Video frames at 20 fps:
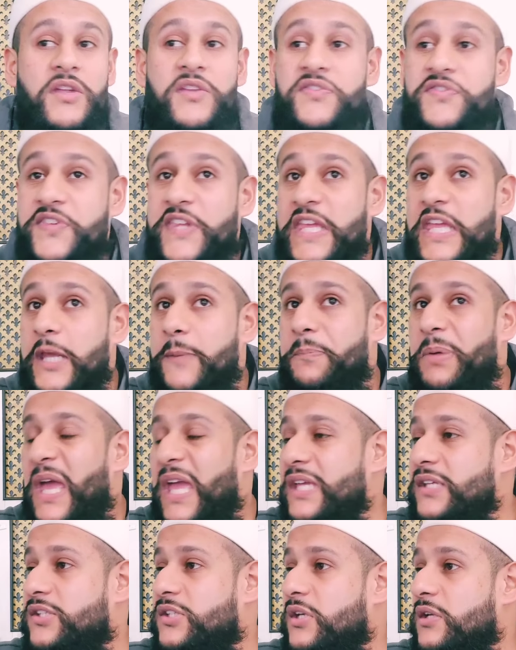Seek
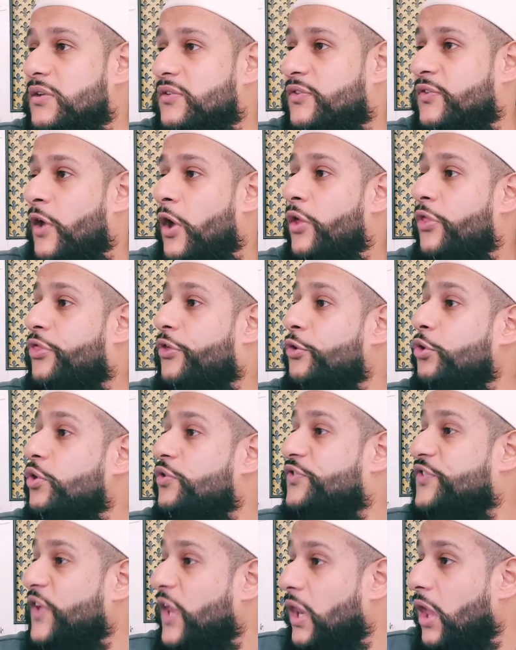patience
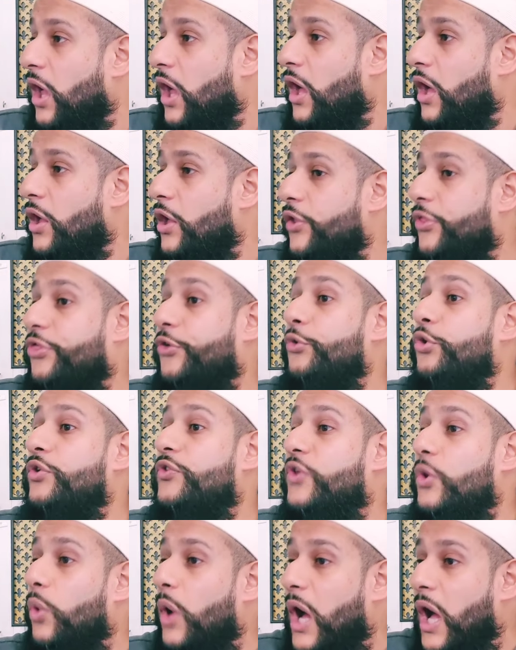through salah, through
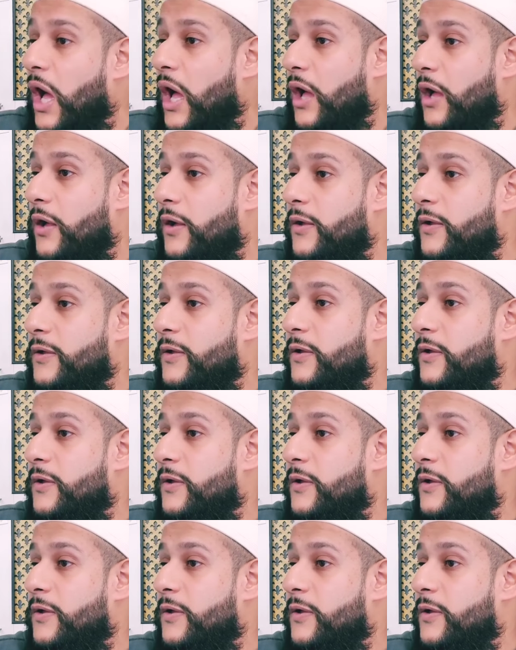dua.